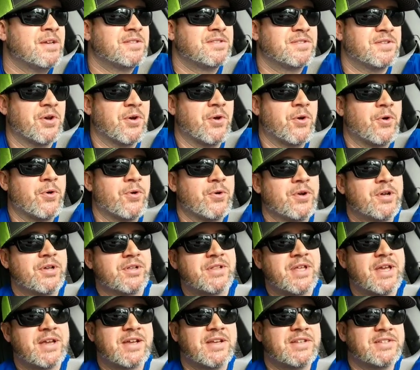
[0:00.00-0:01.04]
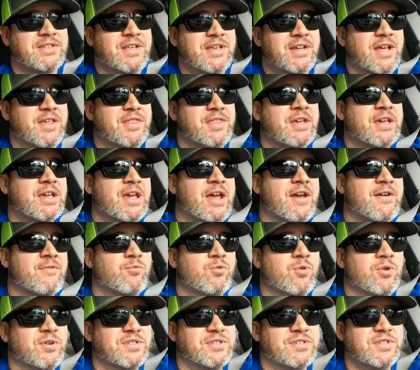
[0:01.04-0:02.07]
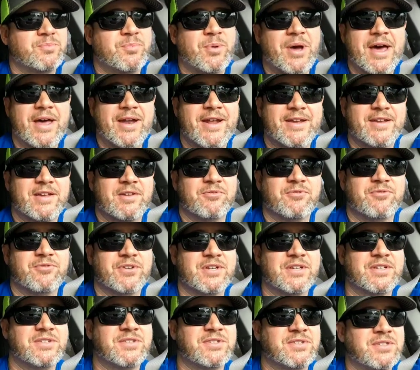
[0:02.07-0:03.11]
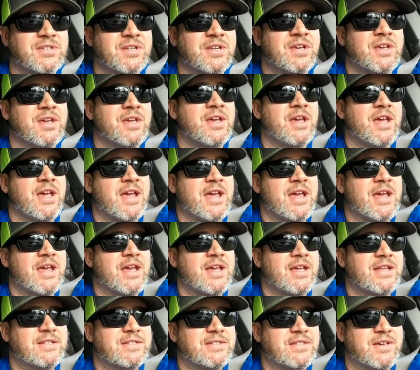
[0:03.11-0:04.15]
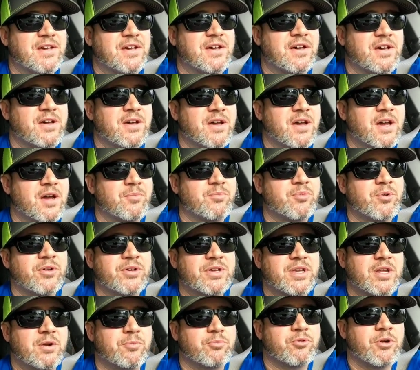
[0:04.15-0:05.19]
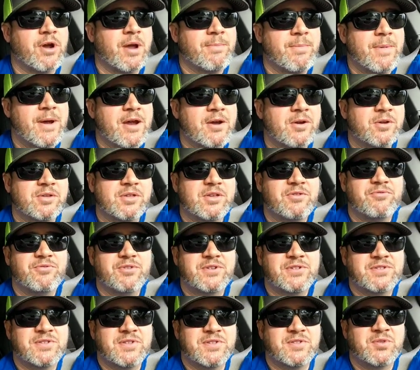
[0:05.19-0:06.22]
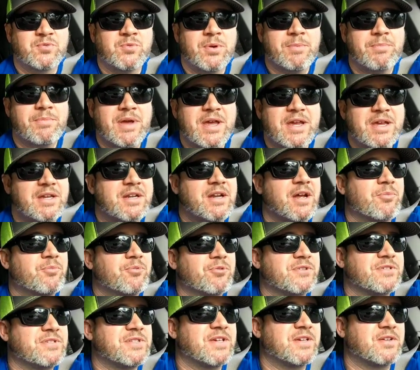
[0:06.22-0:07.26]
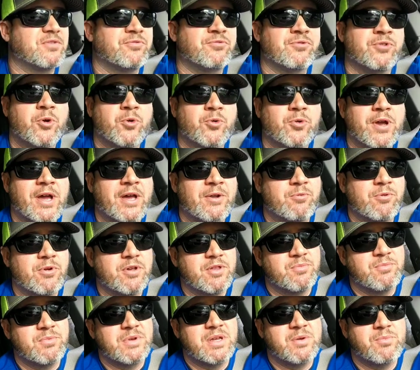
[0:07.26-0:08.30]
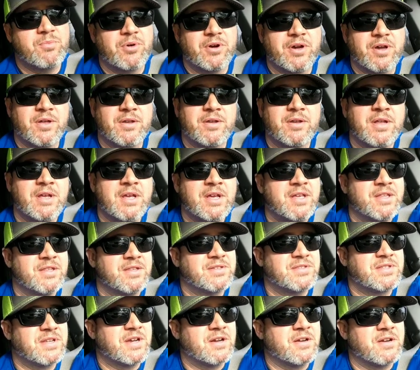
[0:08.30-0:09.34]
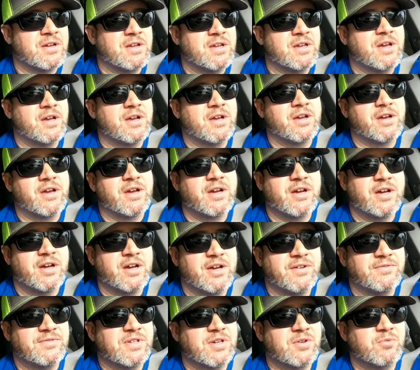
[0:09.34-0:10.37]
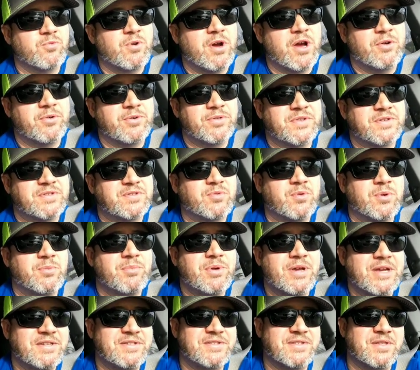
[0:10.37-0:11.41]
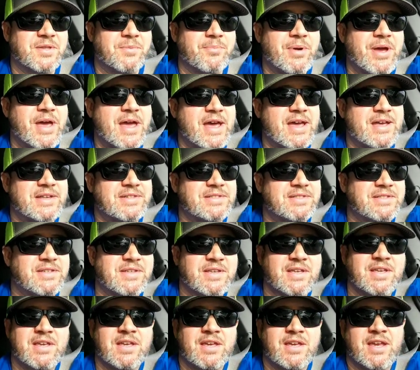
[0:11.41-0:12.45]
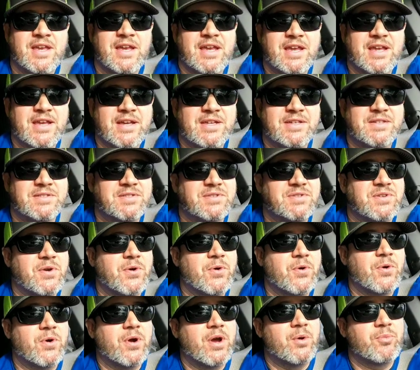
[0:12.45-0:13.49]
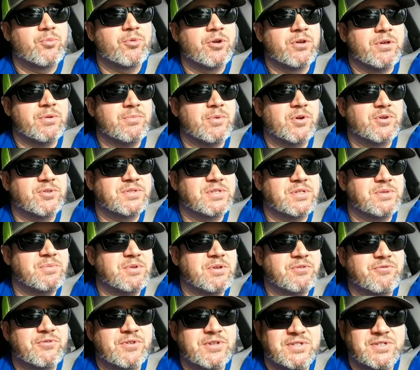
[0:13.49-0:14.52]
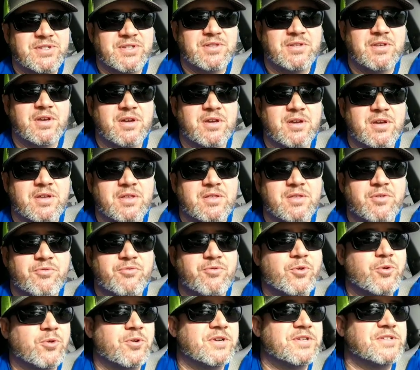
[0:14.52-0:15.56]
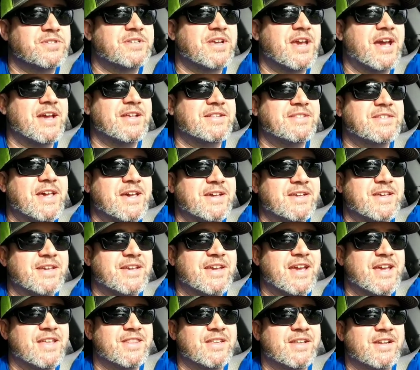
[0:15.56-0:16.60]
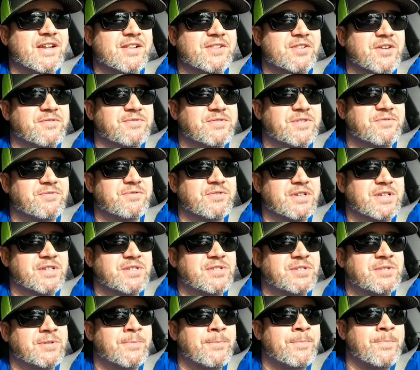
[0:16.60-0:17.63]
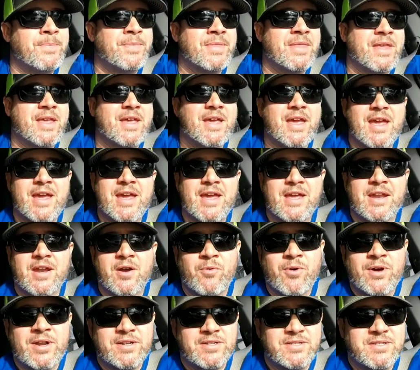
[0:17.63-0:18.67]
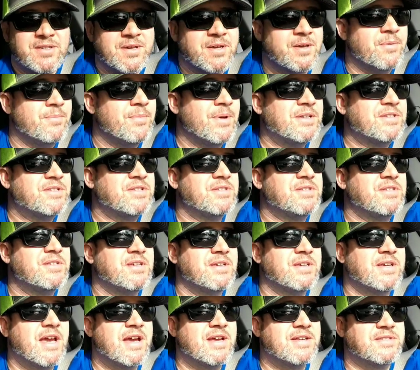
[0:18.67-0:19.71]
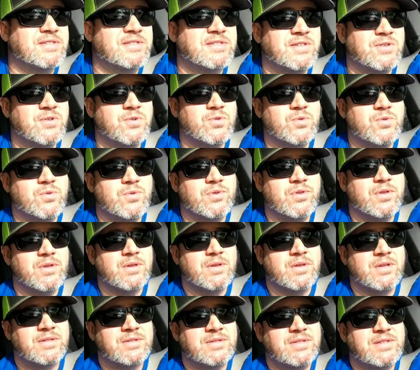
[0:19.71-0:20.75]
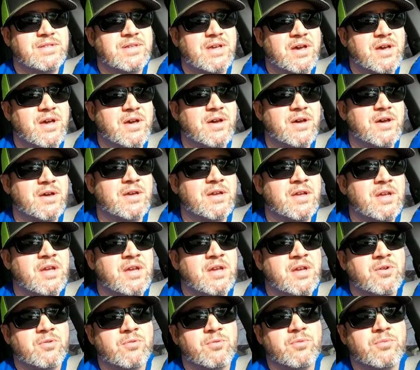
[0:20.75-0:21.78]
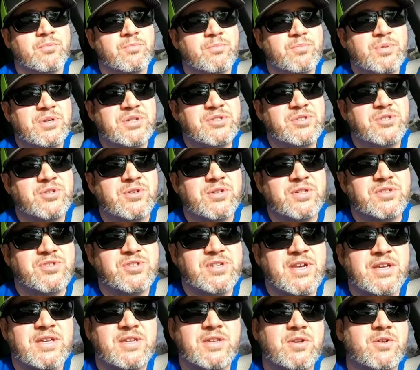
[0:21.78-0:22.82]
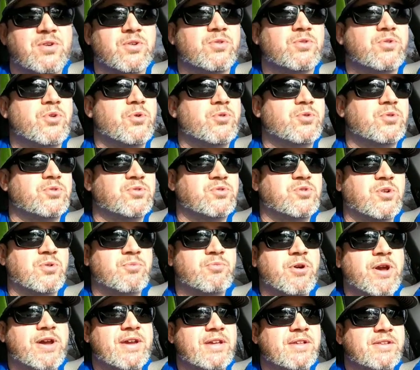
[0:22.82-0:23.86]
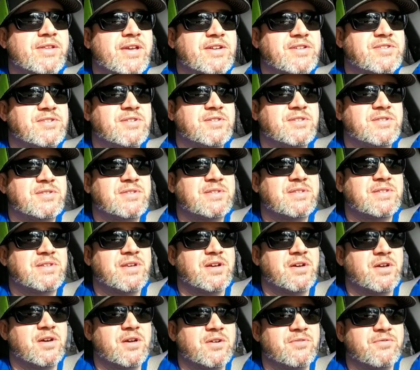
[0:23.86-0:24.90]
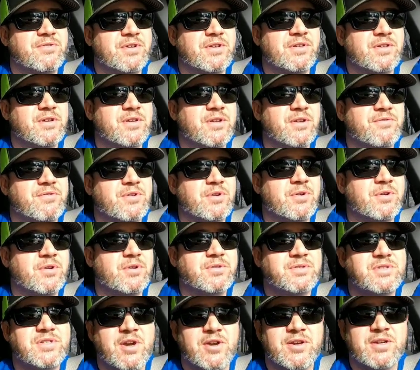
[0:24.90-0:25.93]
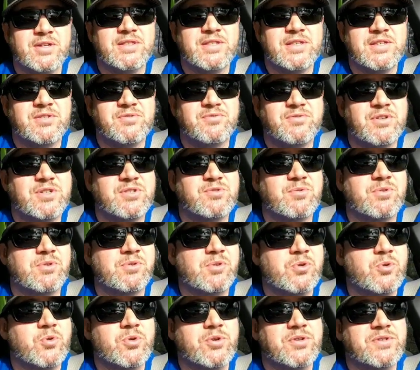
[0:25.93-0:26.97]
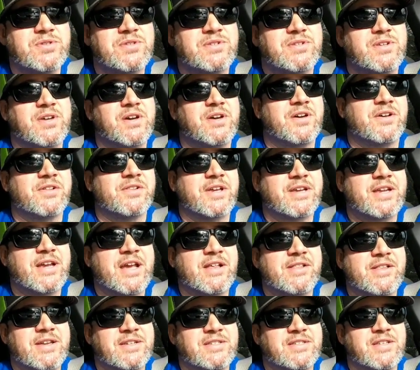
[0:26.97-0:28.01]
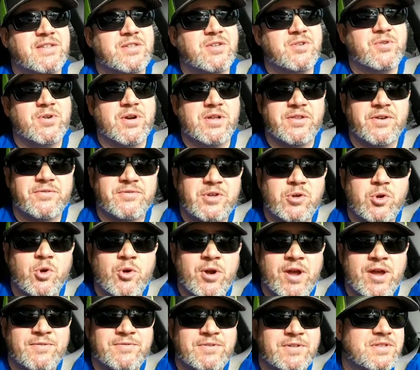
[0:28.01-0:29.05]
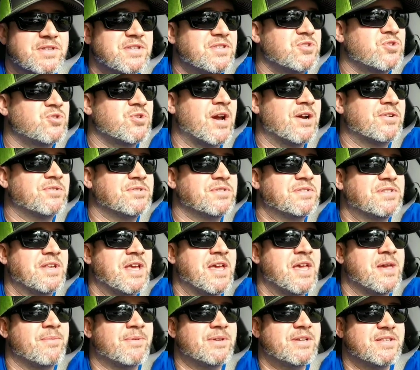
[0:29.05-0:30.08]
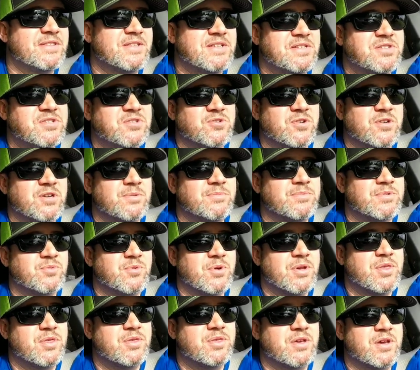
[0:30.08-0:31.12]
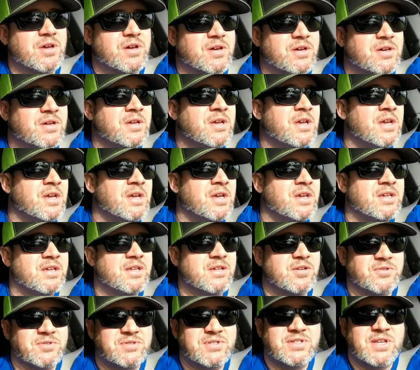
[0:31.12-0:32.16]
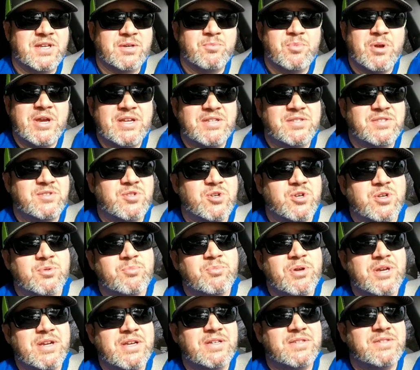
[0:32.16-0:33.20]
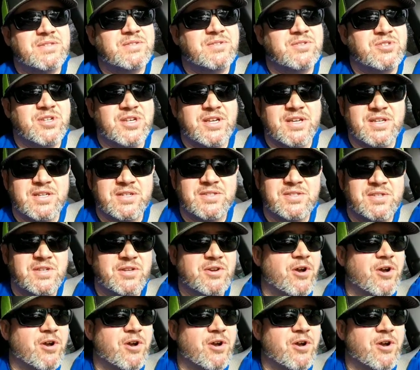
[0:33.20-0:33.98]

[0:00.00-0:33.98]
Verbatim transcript: So like I said, I think I have one spot I can fish, and uh, probably going to primarily fish the swim bait. I'll probably take a float rod with me, but this area uh, I've done well with the swim baits in the past, and so I'll probably mostly be fishing the the four inch Keitech again that I love to fish. And I wanted to mention to you guys too that uh, be sure to check your local trib regulations. Uh, if you if you target these fish with lures, uh, like I like to do, I love to go after these trout and salmon in these tribs with uh, you know, stick baits, jerk baits, jigs.